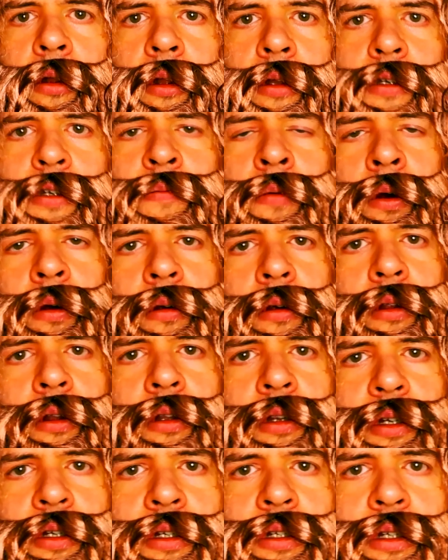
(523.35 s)
the smoke
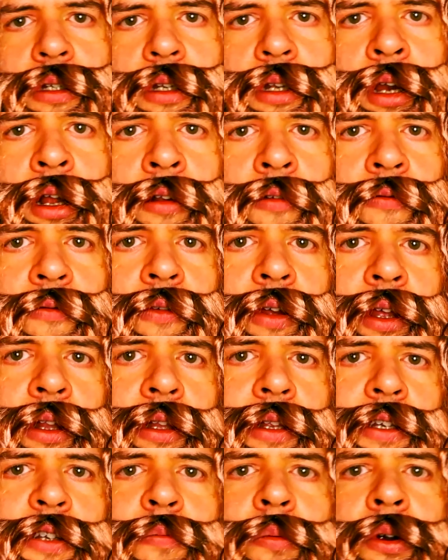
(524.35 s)
just kind of
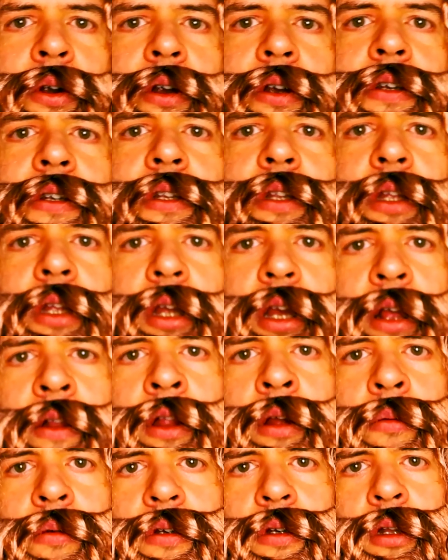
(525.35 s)
dispersed,
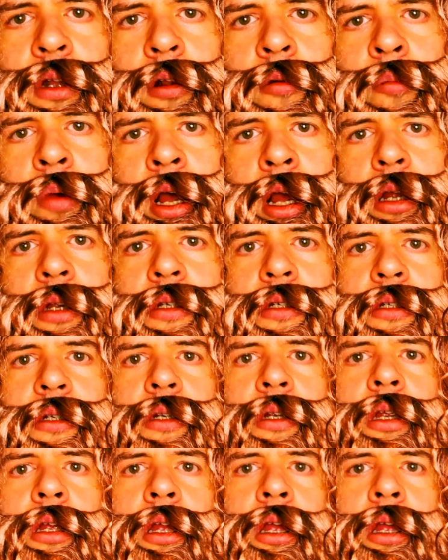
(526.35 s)
and there was a little box